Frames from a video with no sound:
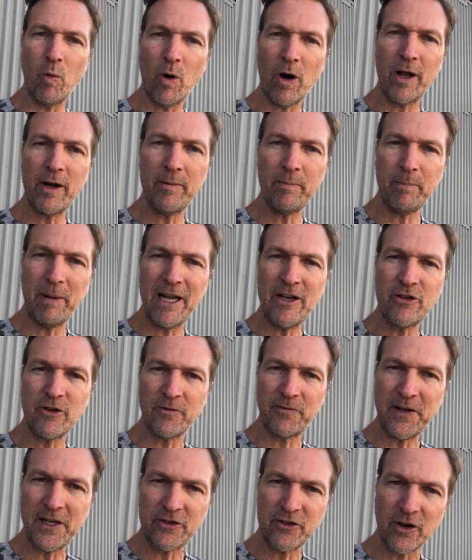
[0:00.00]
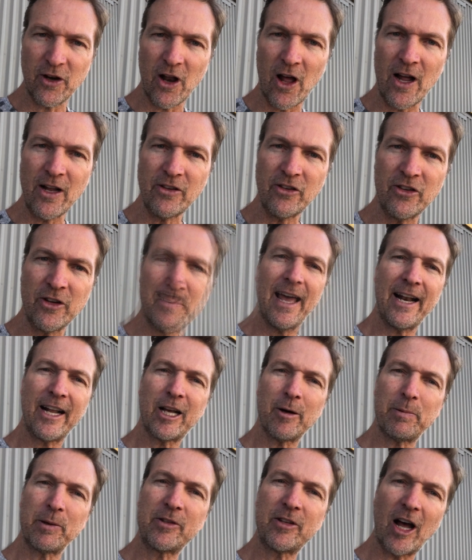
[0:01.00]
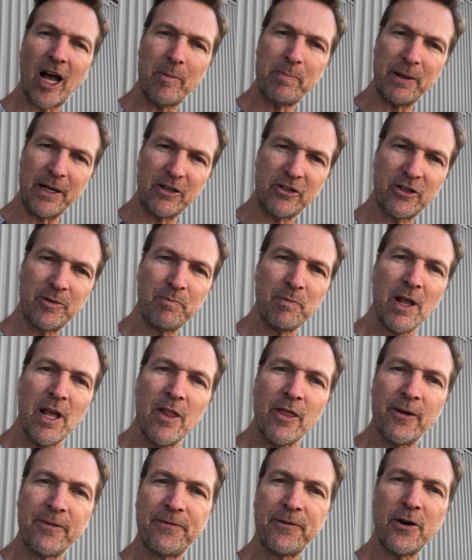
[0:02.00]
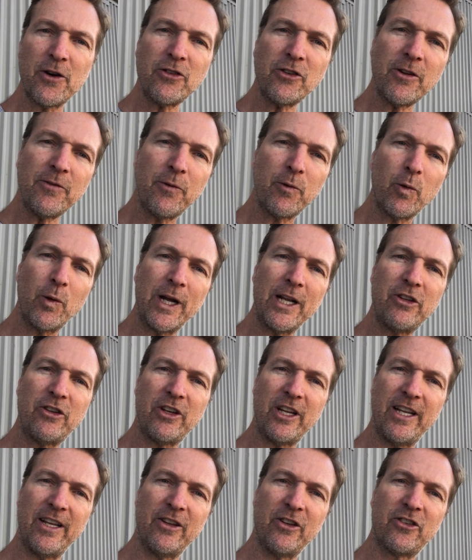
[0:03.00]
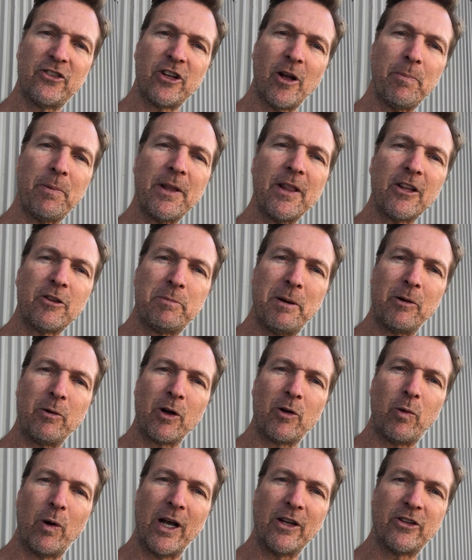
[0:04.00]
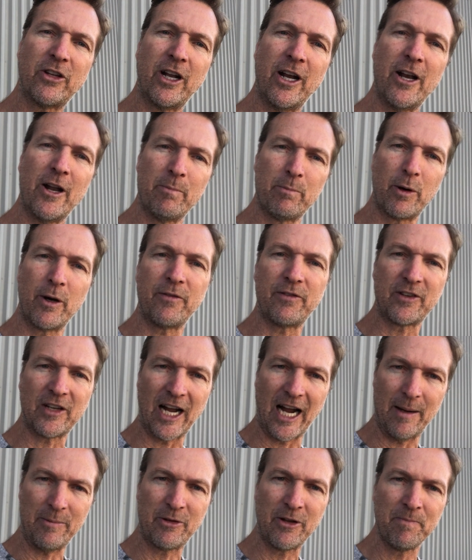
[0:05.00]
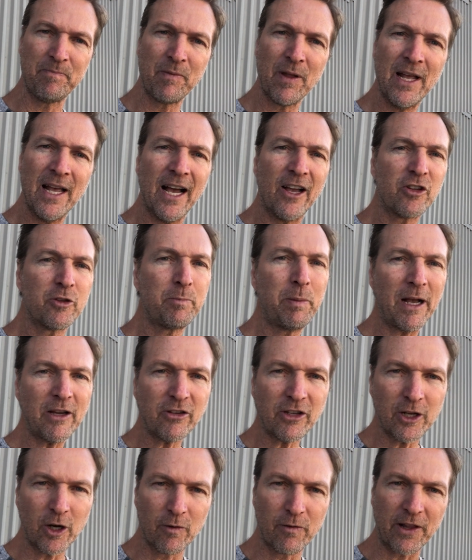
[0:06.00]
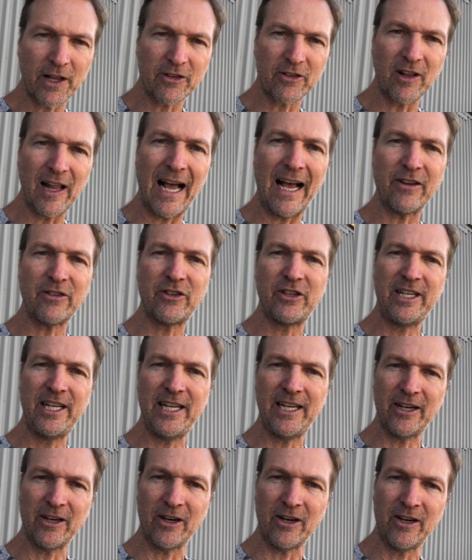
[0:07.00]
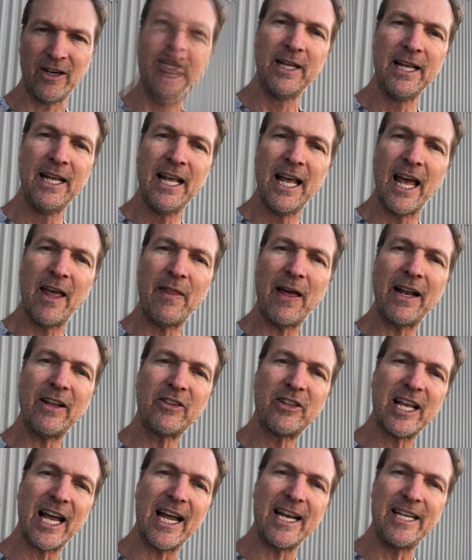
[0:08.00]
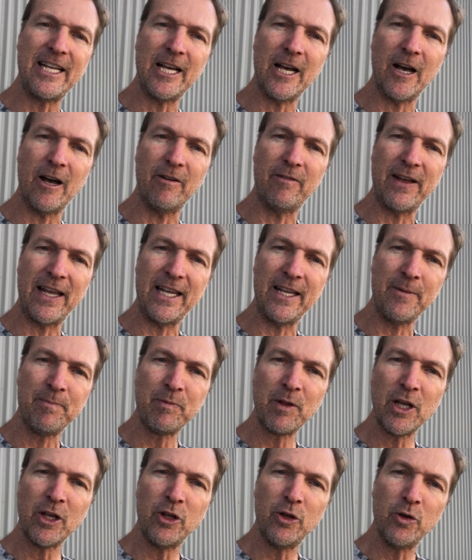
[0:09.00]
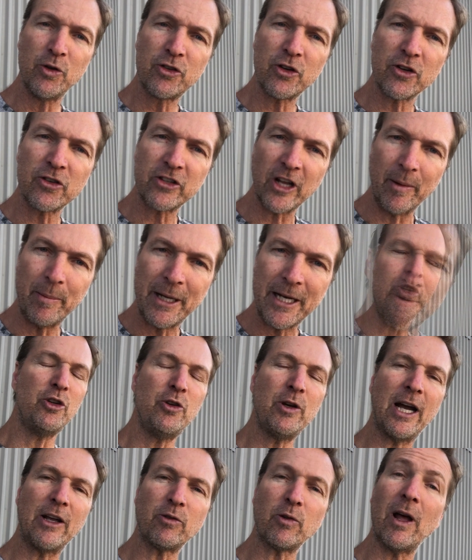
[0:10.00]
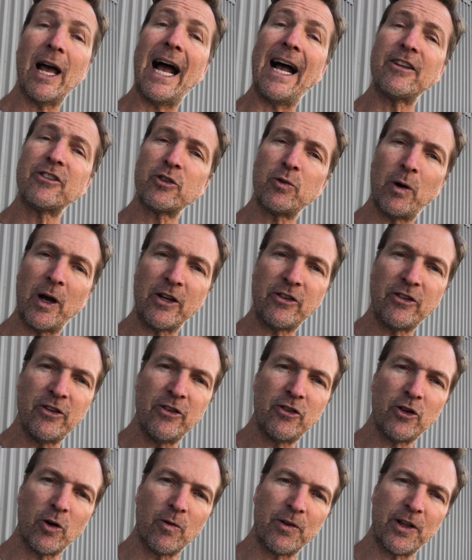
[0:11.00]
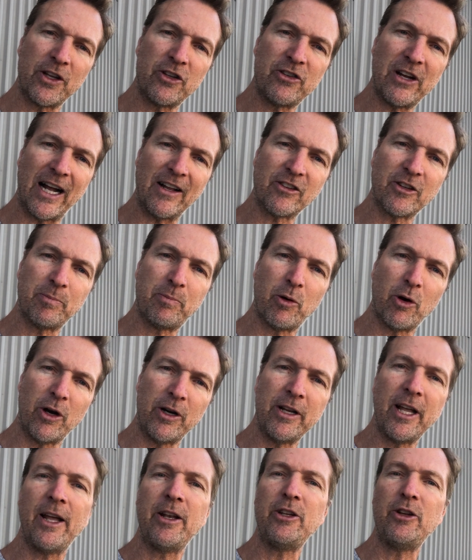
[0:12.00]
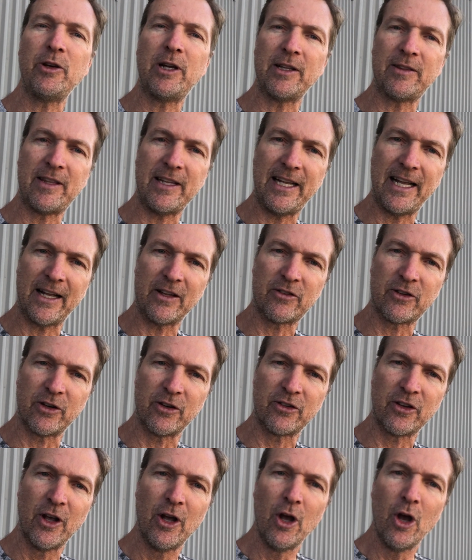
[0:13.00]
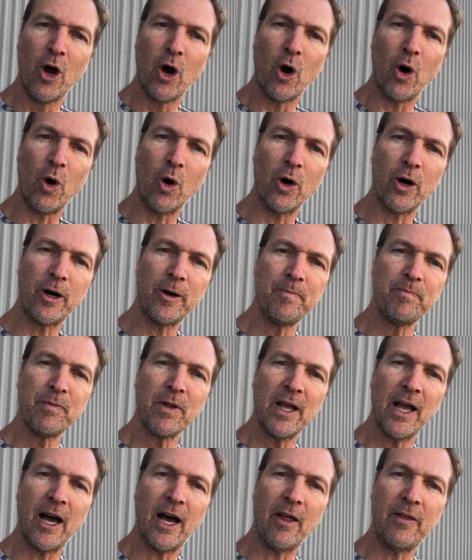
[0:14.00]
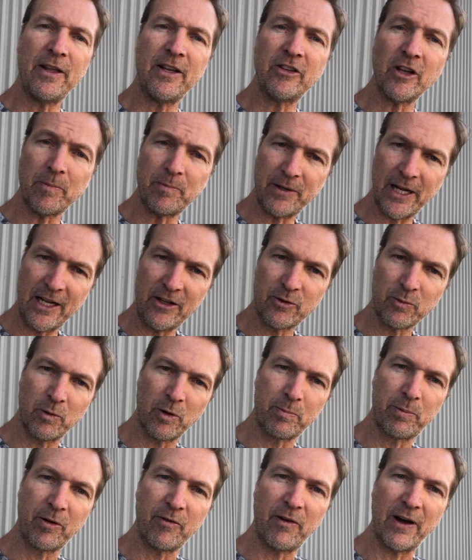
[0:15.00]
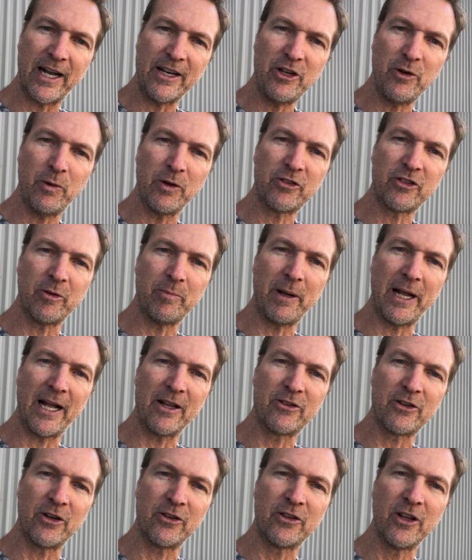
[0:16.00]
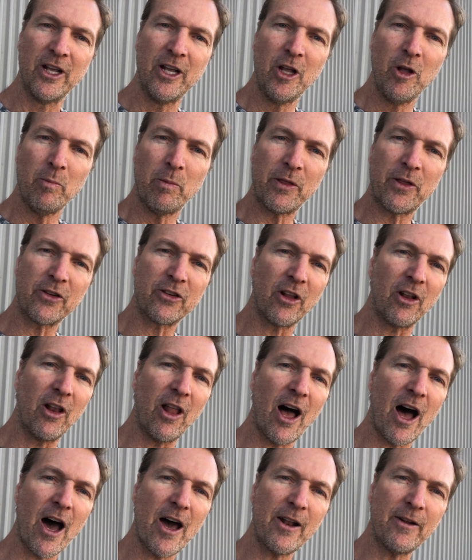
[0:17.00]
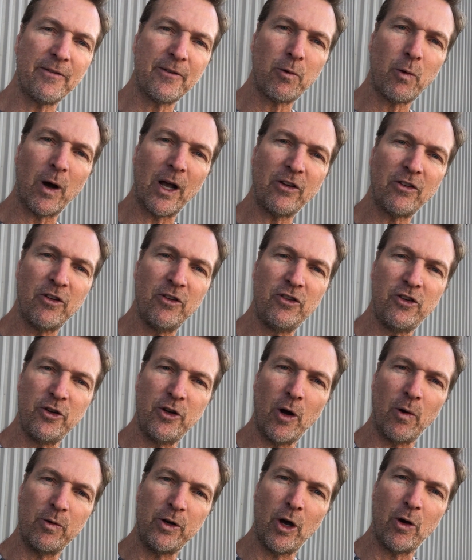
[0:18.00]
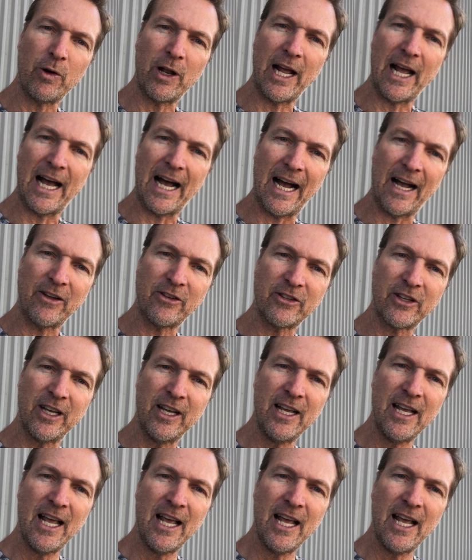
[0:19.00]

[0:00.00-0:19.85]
One major feature launch and a couple topics. The first of which is something that's been requested a number of times, especially over this last year, and that is the idea of a user summit. You guys will ask questions over the chat support and you get the answers, or these updates will provide you with some answers, but there's a lot of questions you don't know to ask.